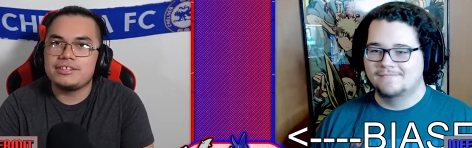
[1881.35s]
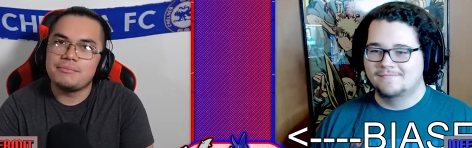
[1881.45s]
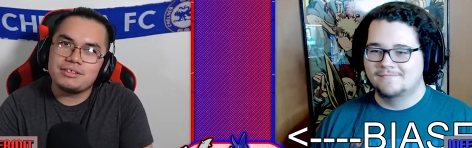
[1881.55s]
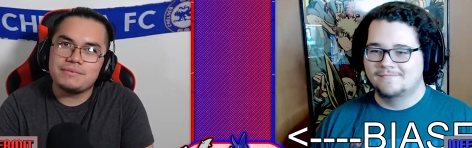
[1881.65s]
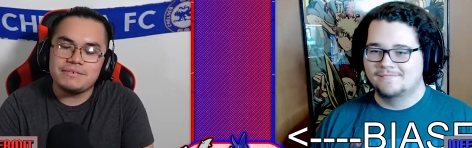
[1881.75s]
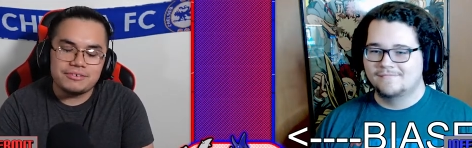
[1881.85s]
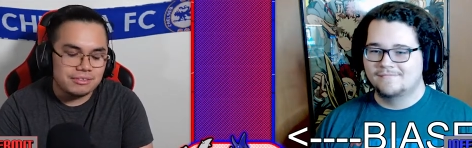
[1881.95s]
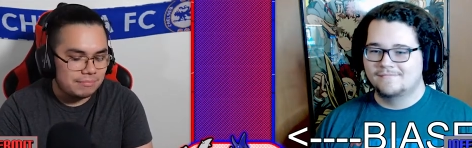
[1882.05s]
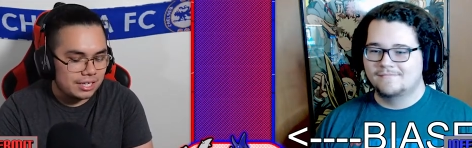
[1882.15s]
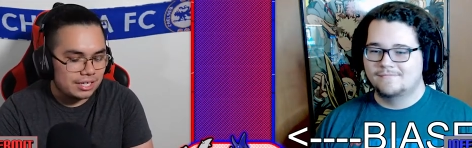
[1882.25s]
Speaker 1: too much of a
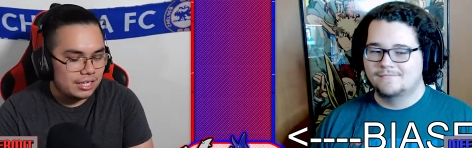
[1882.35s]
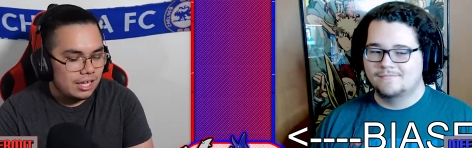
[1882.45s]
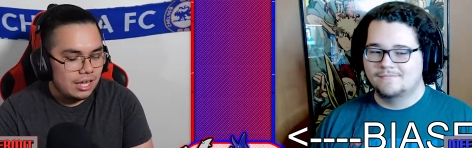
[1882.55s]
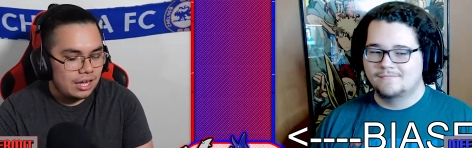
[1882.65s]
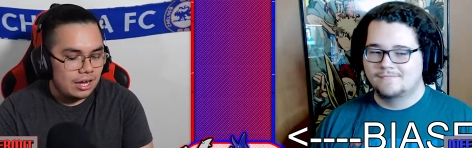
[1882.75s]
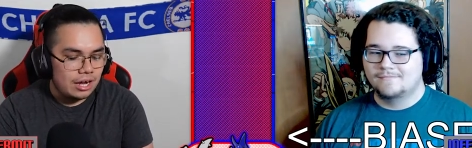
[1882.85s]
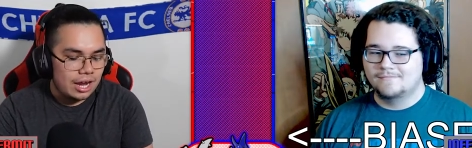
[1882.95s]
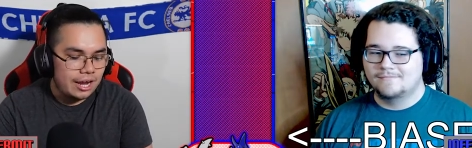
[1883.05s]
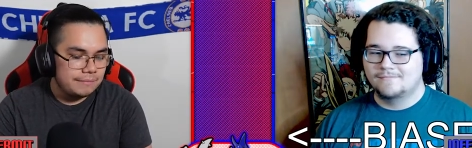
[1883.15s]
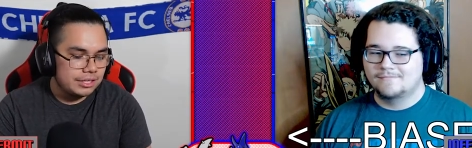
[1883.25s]
difference. But uh,
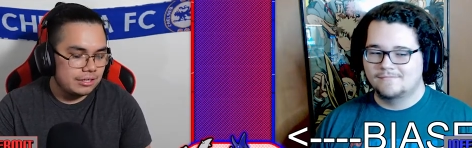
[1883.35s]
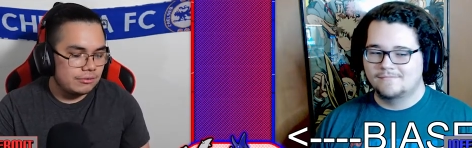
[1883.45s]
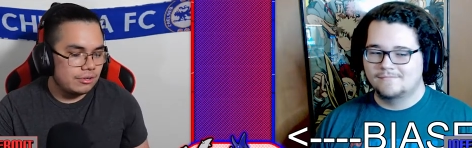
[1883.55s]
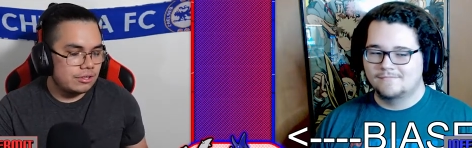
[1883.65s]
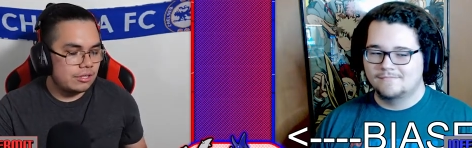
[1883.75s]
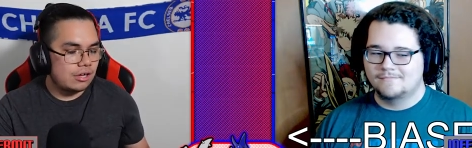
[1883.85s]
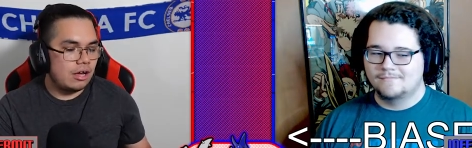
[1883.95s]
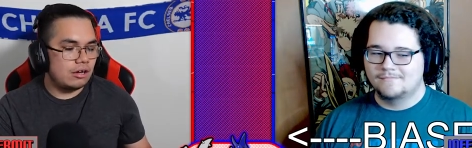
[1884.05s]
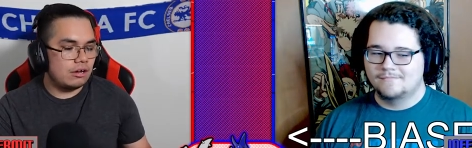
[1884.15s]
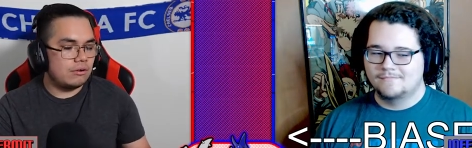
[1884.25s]
I am leaning towards
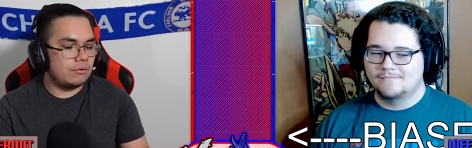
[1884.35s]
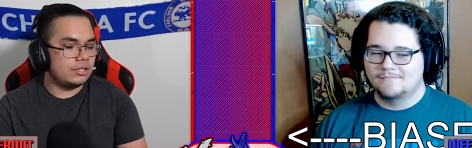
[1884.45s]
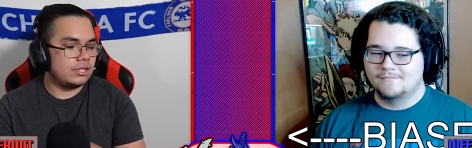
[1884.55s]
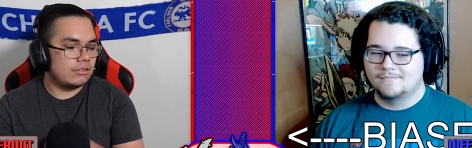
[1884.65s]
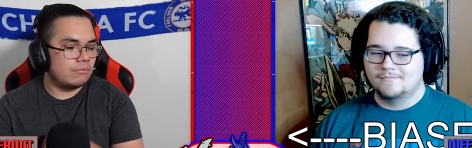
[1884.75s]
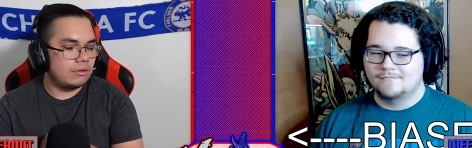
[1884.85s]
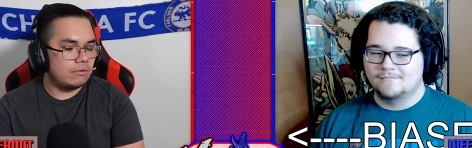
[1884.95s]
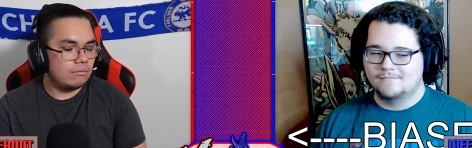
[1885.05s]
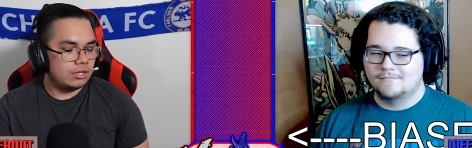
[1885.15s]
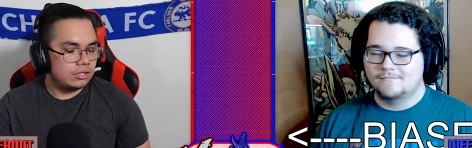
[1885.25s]
Chicago with this one.
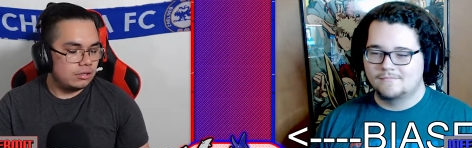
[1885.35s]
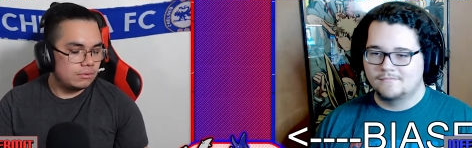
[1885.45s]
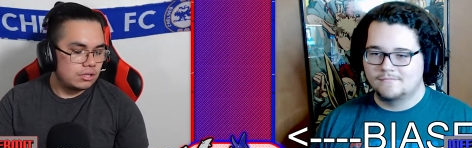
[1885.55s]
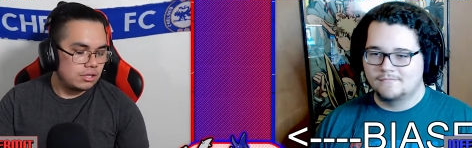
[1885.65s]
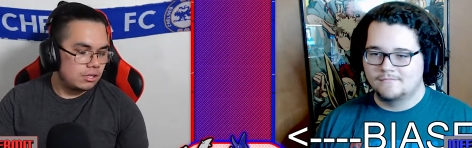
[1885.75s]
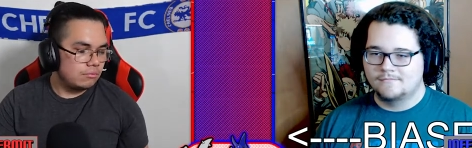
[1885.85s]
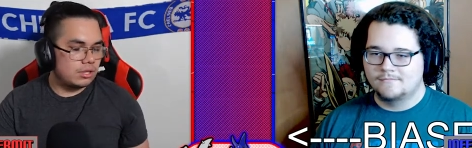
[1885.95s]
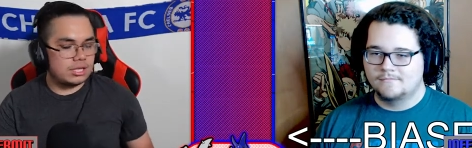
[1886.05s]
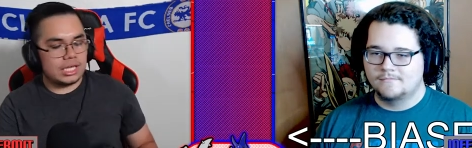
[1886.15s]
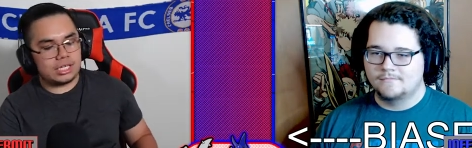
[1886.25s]
What what you what
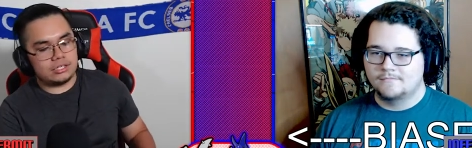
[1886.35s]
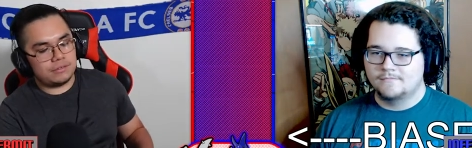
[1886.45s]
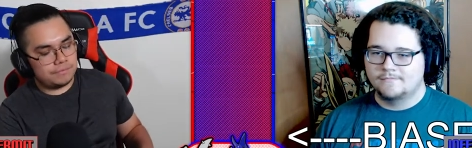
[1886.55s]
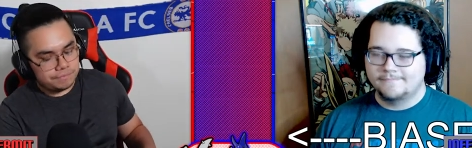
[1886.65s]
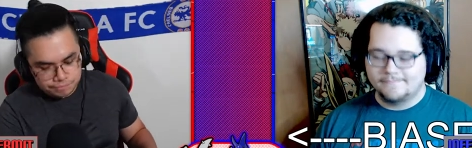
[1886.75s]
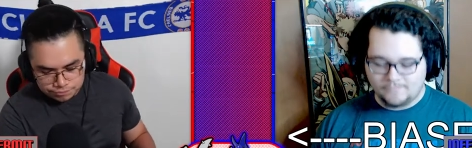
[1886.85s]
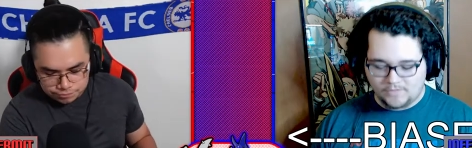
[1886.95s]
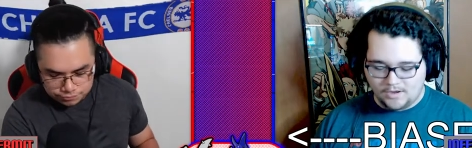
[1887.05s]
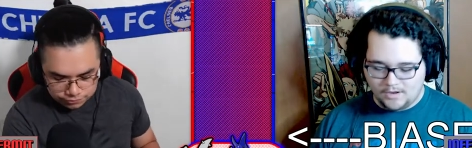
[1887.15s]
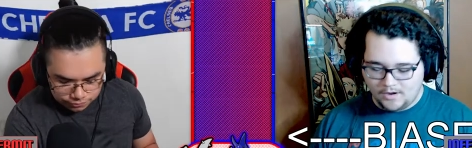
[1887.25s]
you thinking?
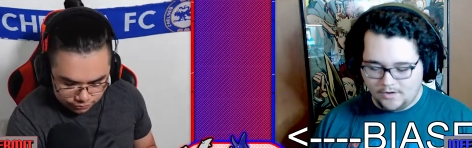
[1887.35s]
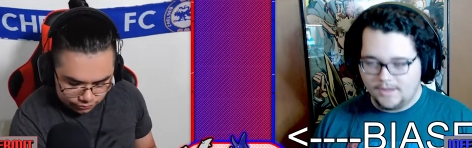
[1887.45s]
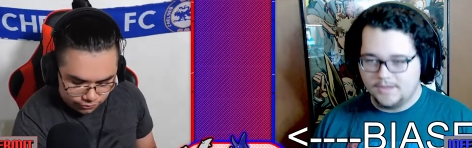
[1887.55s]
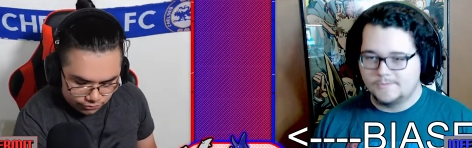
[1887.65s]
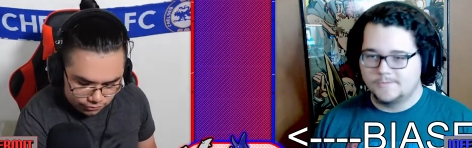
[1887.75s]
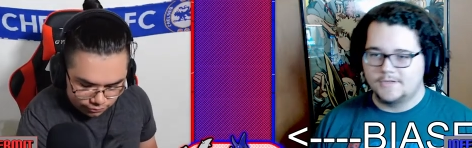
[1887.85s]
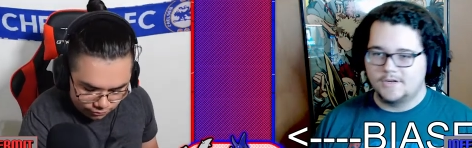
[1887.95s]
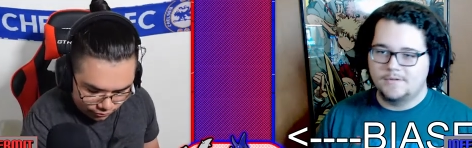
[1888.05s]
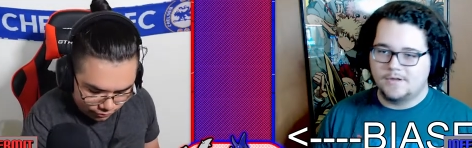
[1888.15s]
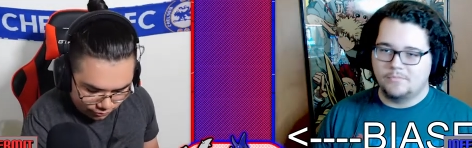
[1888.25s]
Speaker 2: Okay, this one's gonna
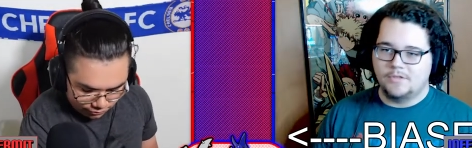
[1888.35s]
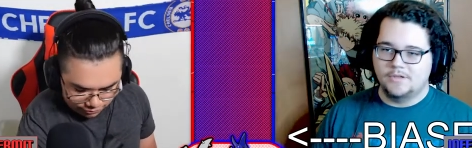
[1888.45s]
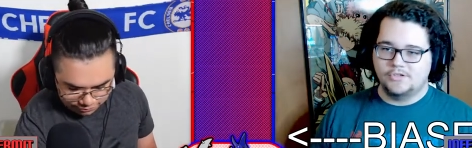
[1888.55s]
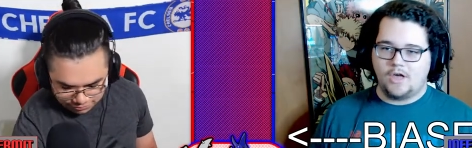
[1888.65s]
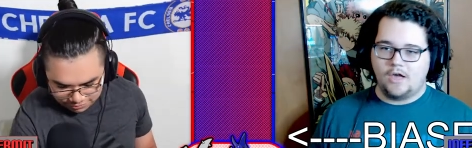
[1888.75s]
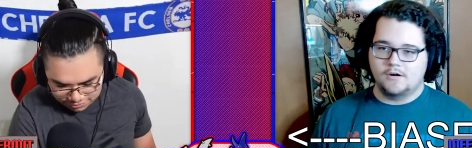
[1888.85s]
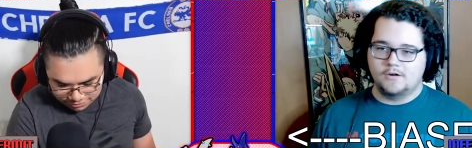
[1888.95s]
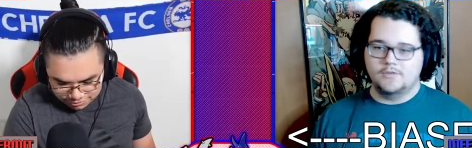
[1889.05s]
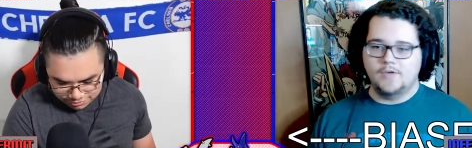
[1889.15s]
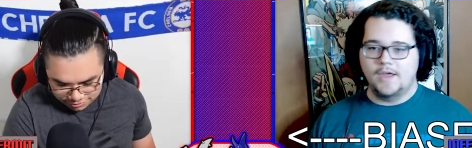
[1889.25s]
be a complete shocker to
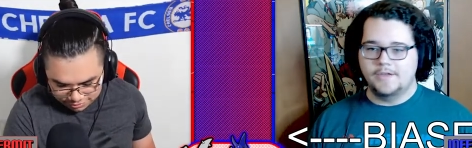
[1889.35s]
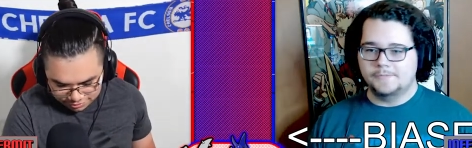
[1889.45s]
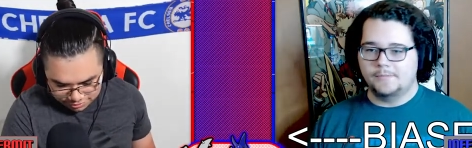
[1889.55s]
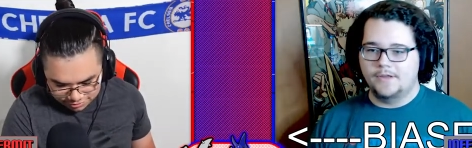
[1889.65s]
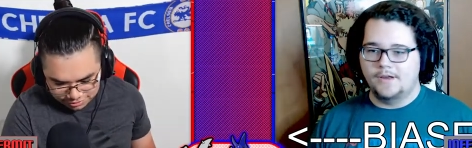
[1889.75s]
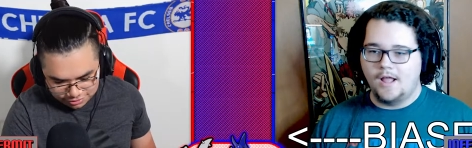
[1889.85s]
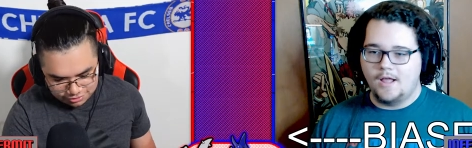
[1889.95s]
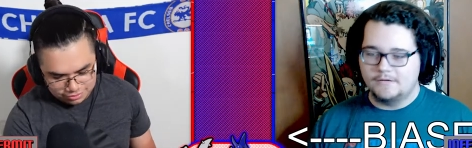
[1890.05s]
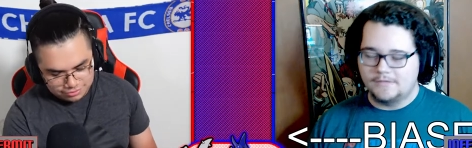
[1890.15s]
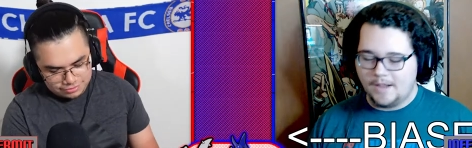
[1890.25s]
you guys, but
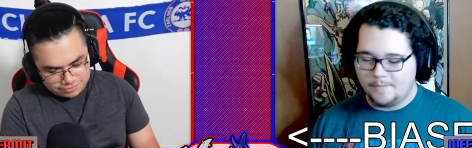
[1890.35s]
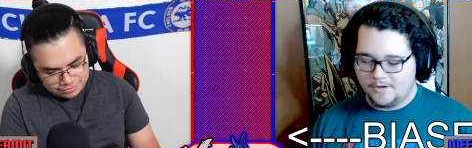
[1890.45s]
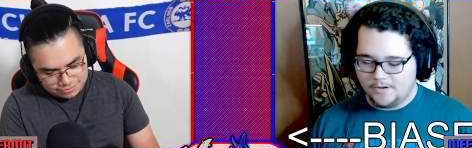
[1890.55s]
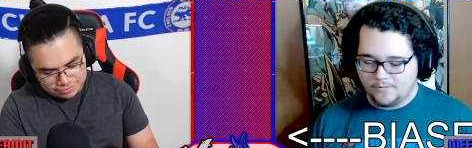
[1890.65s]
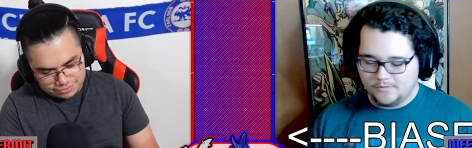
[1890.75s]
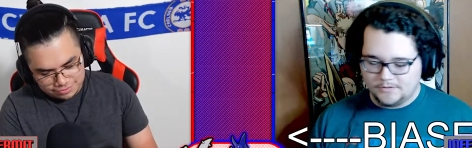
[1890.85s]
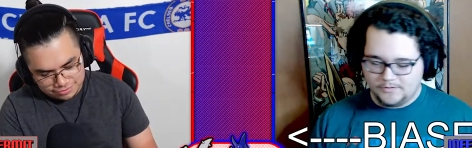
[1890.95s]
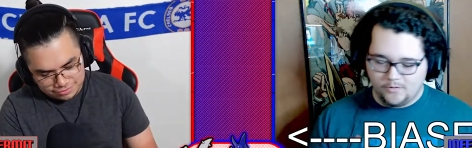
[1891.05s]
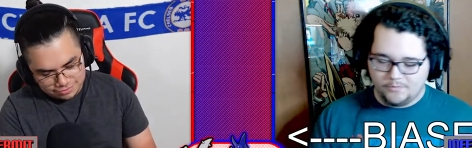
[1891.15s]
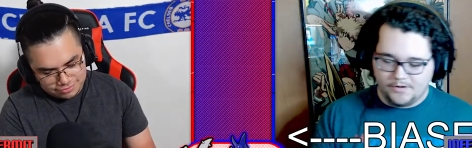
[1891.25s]
uh, I'm gonna go with the
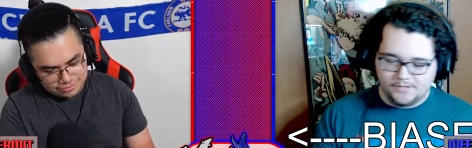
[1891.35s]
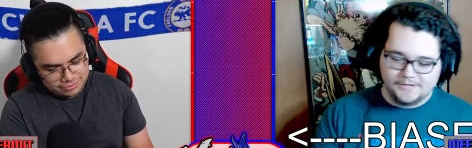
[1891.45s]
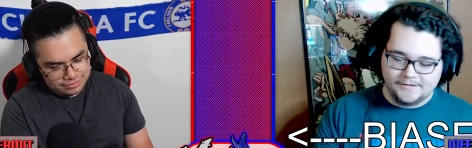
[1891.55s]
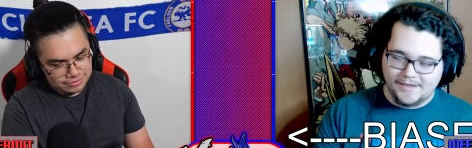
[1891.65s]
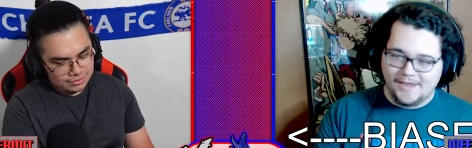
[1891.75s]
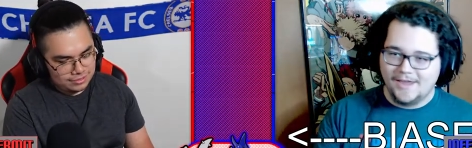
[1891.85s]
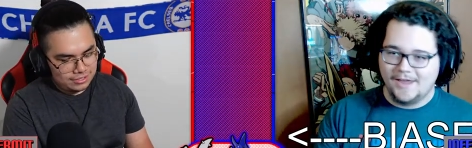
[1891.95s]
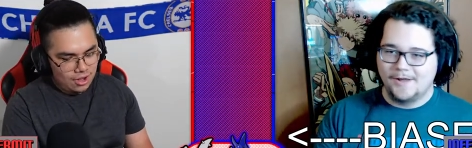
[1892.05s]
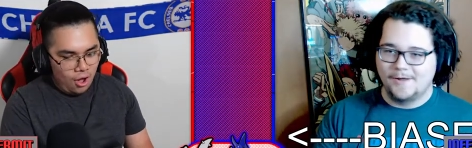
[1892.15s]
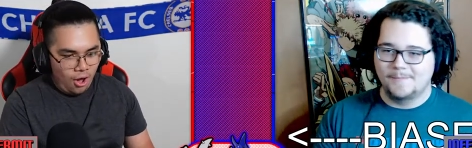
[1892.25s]
Scorbunnies.
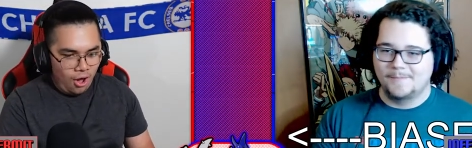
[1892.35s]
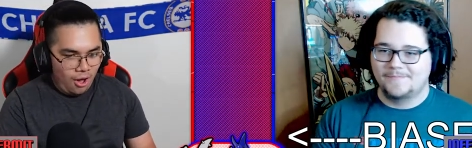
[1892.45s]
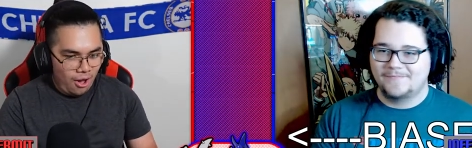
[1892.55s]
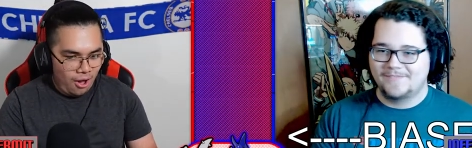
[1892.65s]
Um,